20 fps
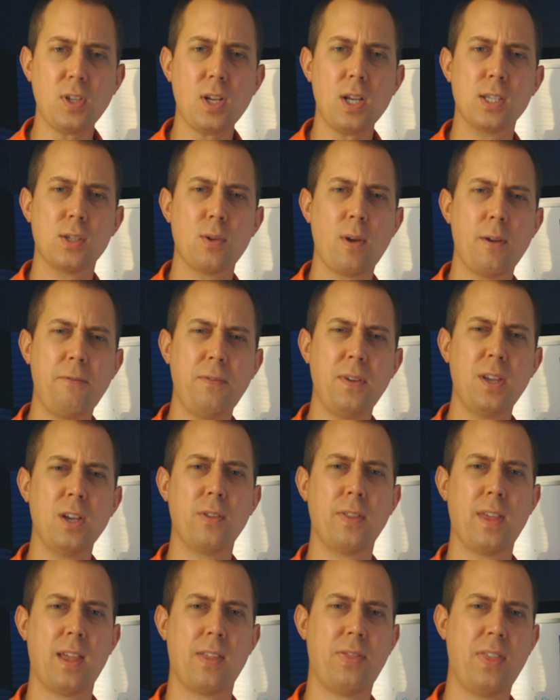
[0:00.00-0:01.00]
So I
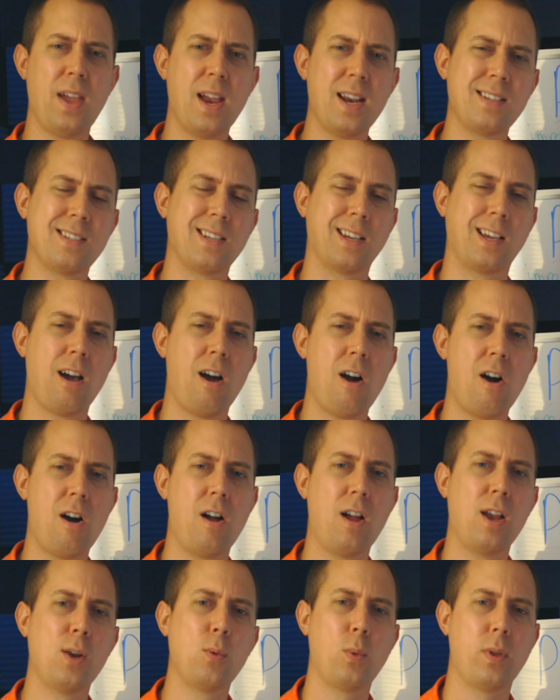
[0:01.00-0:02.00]
feel that that is a
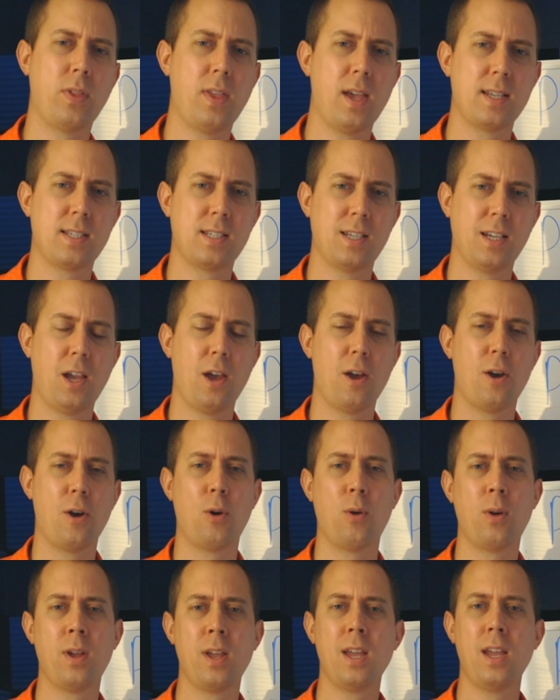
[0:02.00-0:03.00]
con with
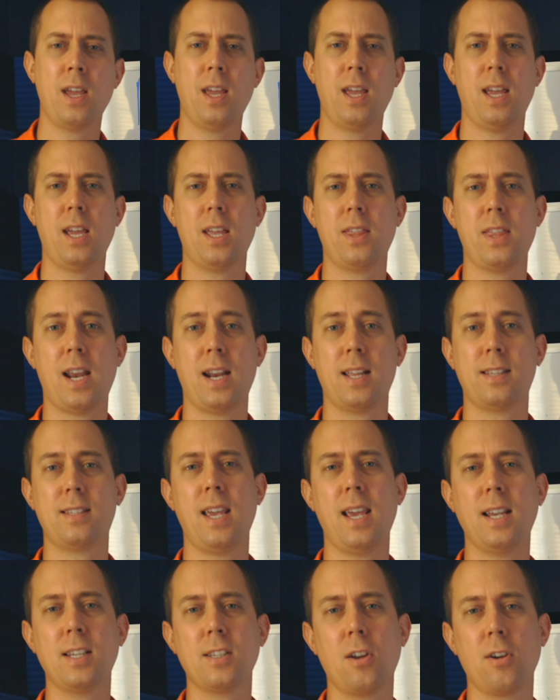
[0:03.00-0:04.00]
SEO in that it
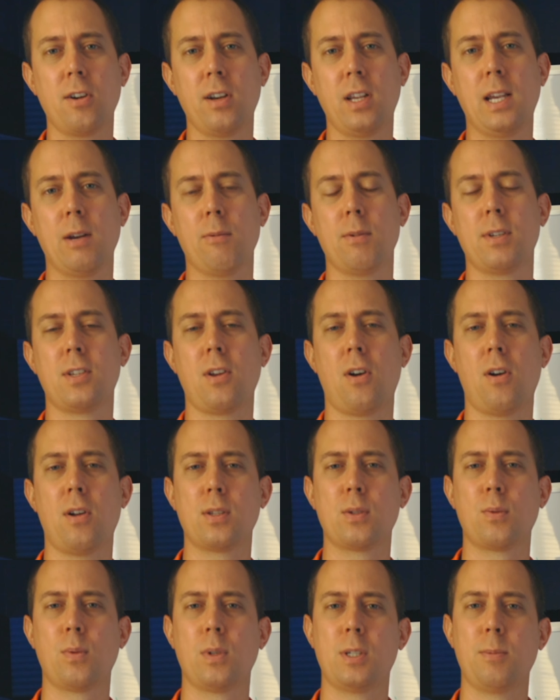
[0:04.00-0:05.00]
takes longer to get
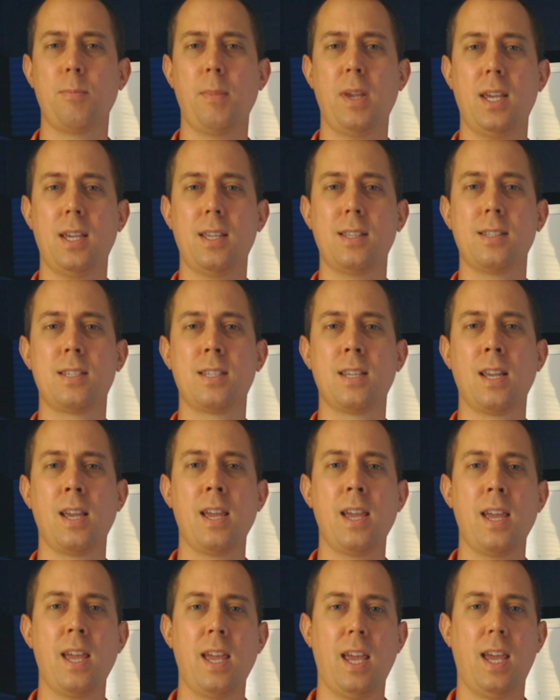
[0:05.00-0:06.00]
results, which means
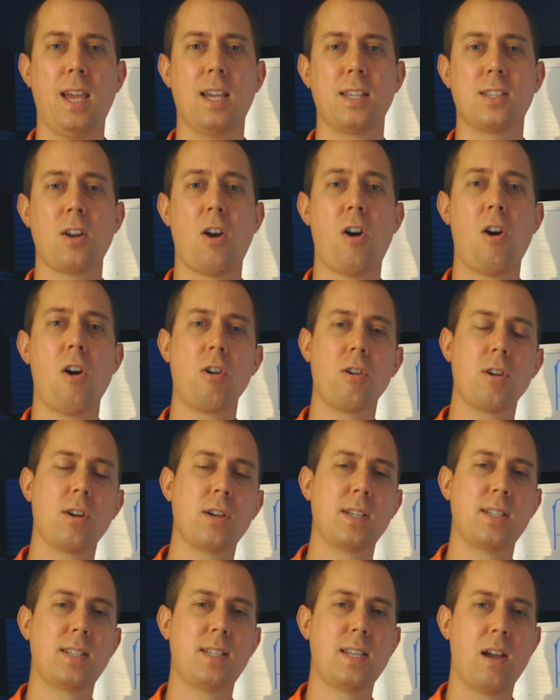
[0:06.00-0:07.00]
it's harder
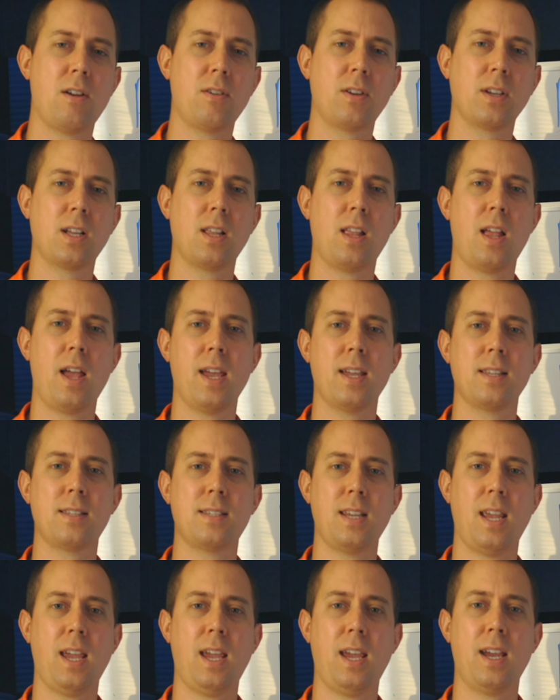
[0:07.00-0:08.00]
to sell to
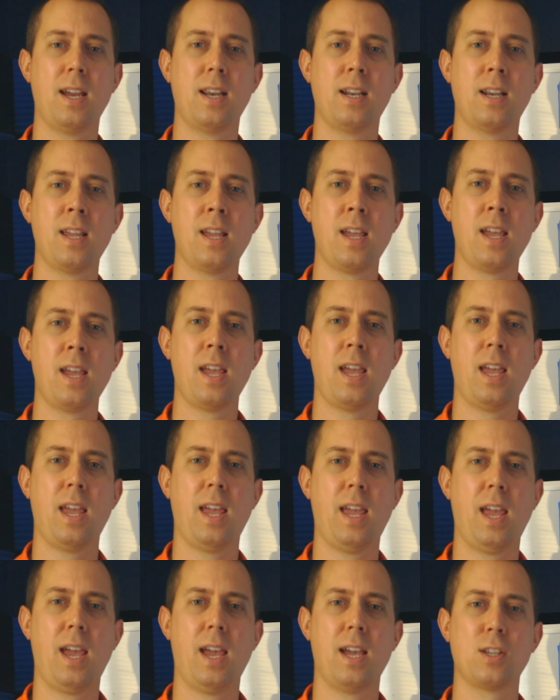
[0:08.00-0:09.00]
clients, and
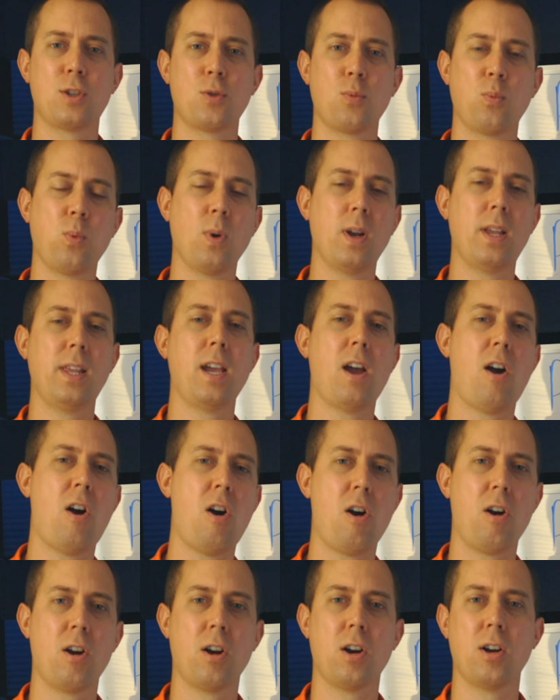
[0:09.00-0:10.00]
it's really
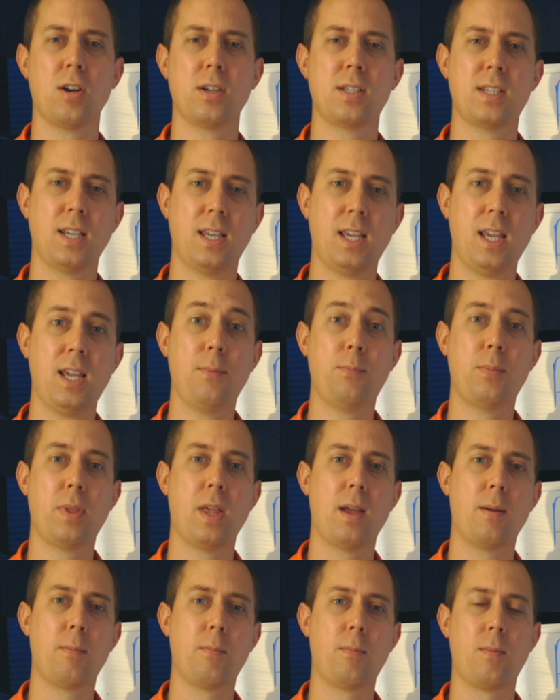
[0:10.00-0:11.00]
harder to keep
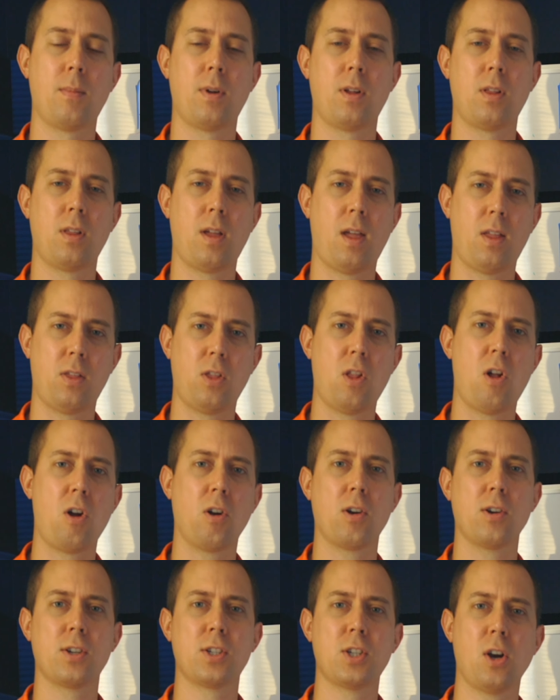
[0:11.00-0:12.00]
them
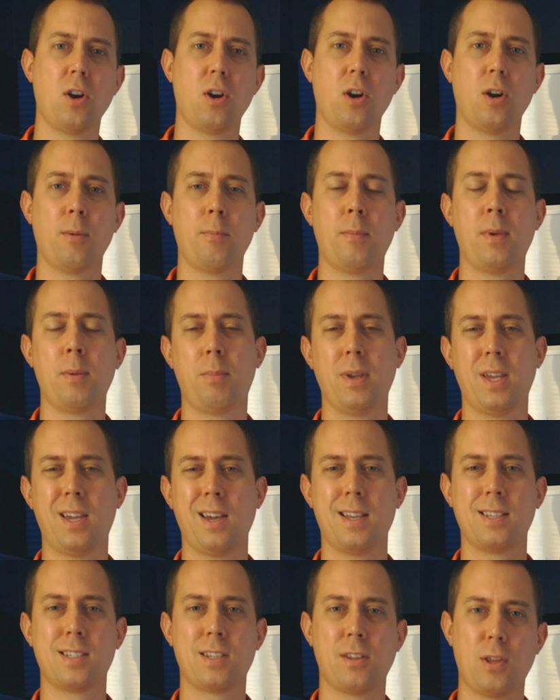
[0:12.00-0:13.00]
longer term
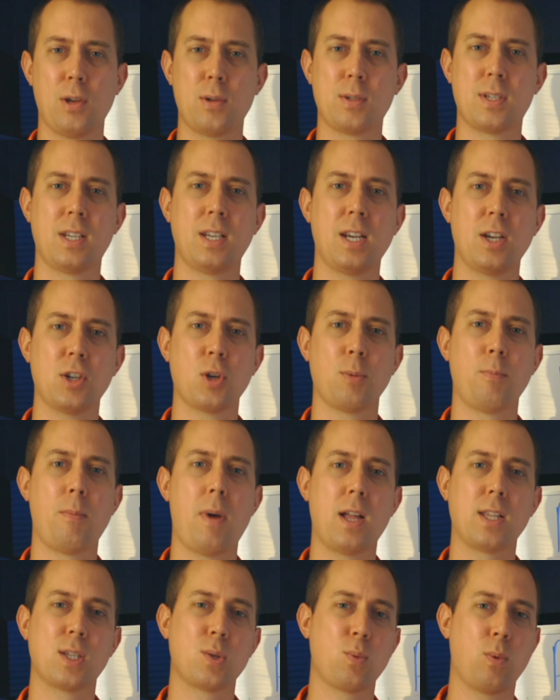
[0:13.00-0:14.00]
because of those initial
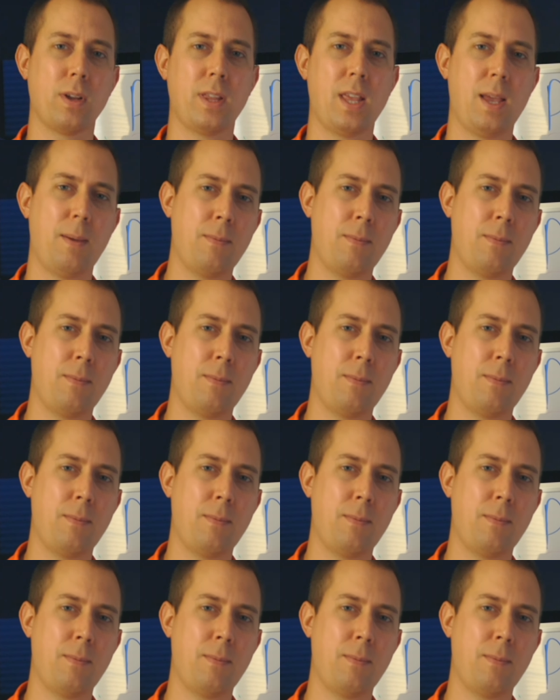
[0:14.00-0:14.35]
months where